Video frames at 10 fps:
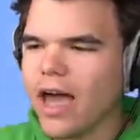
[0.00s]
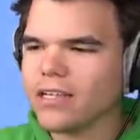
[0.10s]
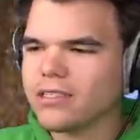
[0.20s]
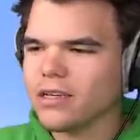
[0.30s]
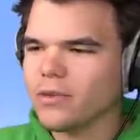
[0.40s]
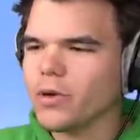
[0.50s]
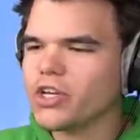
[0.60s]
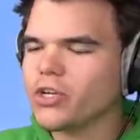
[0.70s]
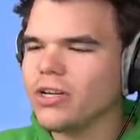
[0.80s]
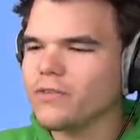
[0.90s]
do it. Guys, we
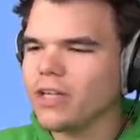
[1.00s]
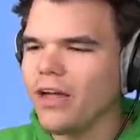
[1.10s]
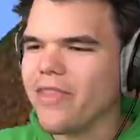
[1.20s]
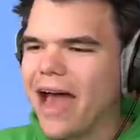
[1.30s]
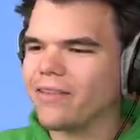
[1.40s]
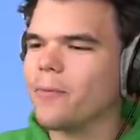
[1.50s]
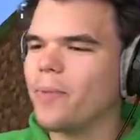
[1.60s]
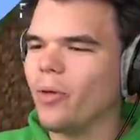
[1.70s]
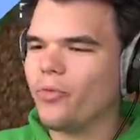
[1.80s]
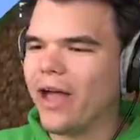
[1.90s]
should have done that to
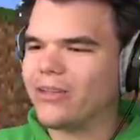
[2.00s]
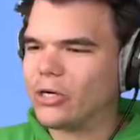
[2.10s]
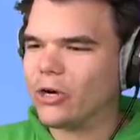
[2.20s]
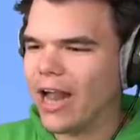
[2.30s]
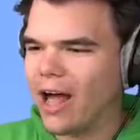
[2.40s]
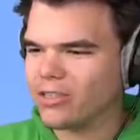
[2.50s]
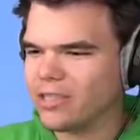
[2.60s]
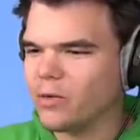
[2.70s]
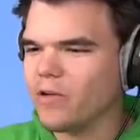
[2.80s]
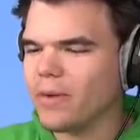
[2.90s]
build that dirt
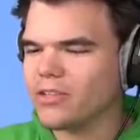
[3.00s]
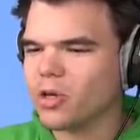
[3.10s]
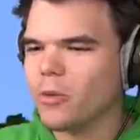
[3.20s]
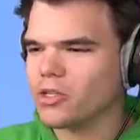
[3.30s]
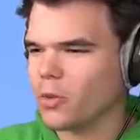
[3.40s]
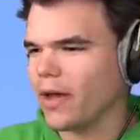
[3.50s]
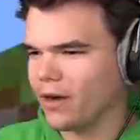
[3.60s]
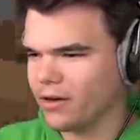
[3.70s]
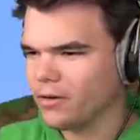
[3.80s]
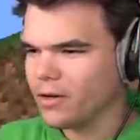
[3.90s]
house. It would have been oh, so yeah. much
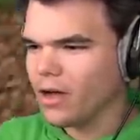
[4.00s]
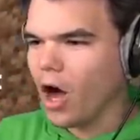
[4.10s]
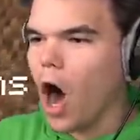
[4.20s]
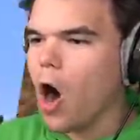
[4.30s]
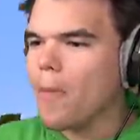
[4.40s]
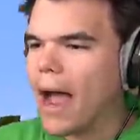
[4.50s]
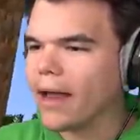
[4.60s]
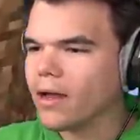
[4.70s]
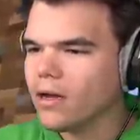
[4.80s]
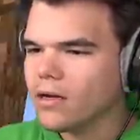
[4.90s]
quicker. Oh my
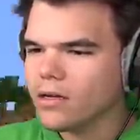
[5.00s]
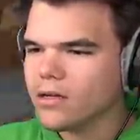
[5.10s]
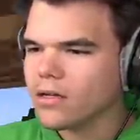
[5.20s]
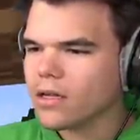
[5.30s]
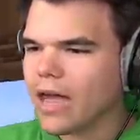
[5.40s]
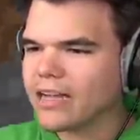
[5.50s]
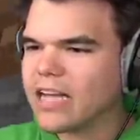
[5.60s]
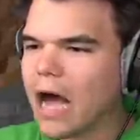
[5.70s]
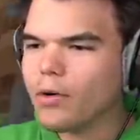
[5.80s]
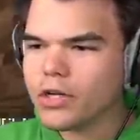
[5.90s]
oh. god!
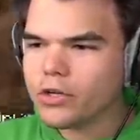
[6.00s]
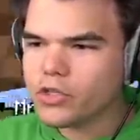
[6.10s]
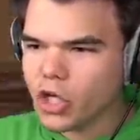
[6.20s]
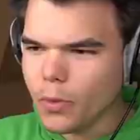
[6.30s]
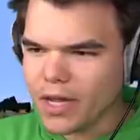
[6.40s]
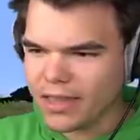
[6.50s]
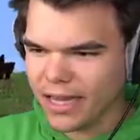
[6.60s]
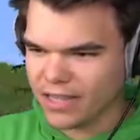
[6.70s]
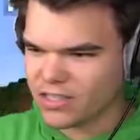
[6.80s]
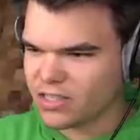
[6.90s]
Guys, how are you doing
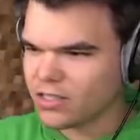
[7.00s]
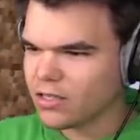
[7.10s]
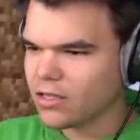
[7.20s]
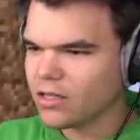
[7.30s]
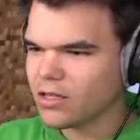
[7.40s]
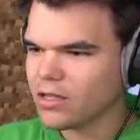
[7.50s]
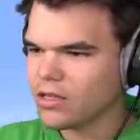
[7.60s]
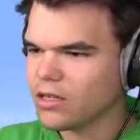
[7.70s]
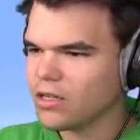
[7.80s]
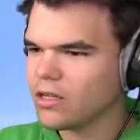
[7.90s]
this? Try to left click,
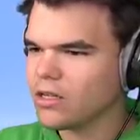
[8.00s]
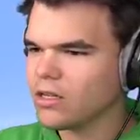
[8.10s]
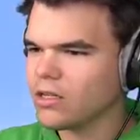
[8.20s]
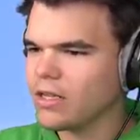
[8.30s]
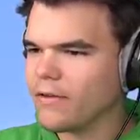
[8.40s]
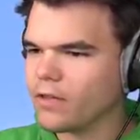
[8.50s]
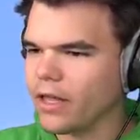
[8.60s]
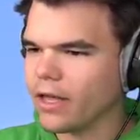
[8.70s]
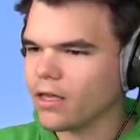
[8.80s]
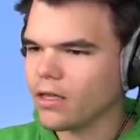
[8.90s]
Josh. Left oh,
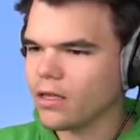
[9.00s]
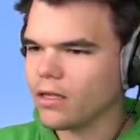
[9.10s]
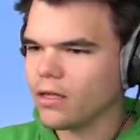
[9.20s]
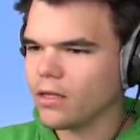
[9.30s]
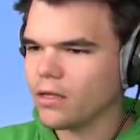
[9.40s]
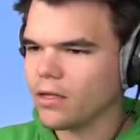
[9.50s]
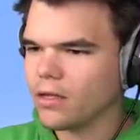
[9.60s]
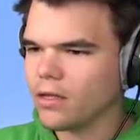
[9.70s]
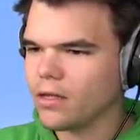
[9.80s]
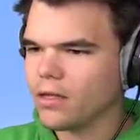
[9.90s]
click. No, I right clicked.
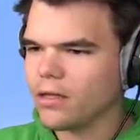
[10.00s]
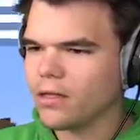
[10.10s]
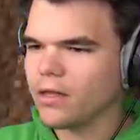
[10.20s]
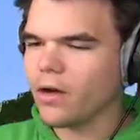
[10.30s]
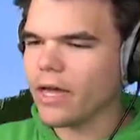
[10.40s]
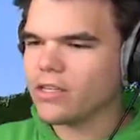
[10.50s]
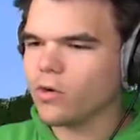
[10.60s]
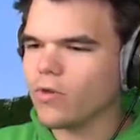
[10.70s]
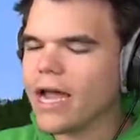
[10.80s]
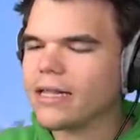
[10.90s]
Sorry. Oh. Okay,
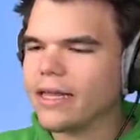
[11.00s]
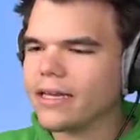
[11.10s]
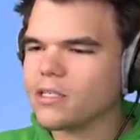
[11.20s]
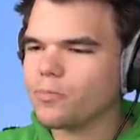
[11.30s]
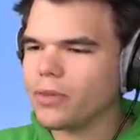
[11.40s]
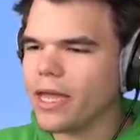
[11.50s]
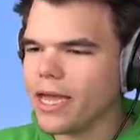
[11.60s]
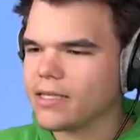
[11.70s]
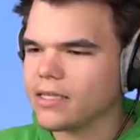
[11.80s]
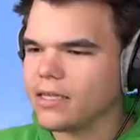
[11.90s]
so right click is
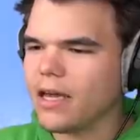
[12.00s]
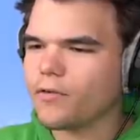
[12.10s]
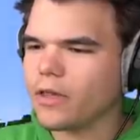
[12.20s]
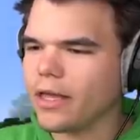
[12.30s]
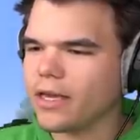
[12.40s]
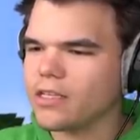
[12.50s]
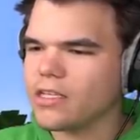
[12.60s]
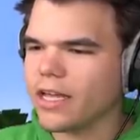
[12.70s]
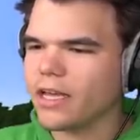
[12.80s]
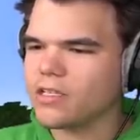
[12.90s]
place, and left click is,
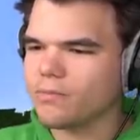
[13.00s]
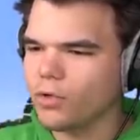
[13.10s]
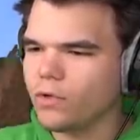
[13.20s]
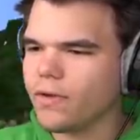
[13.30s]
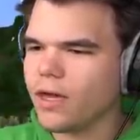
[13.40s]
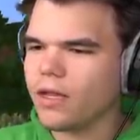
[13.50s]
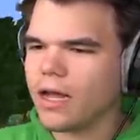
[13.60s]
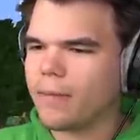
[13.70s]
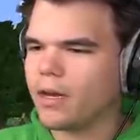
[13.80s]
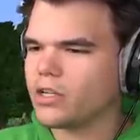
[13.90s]
I guess, move it.
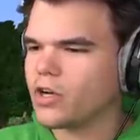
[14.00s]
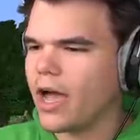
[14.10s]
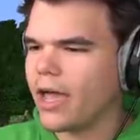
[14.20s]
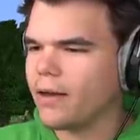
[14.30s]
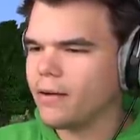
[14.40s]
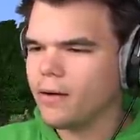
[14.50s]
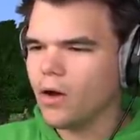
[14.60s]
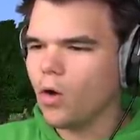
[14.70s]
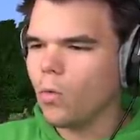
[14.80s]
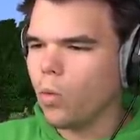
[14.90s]
Bah. I'm gonna try it.
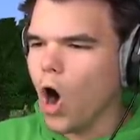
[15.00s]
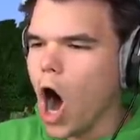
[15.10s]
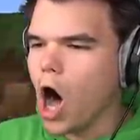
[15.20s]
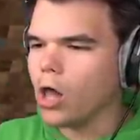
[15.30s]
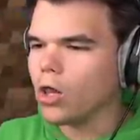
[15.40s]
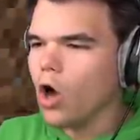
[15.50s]
Bah. Whoa!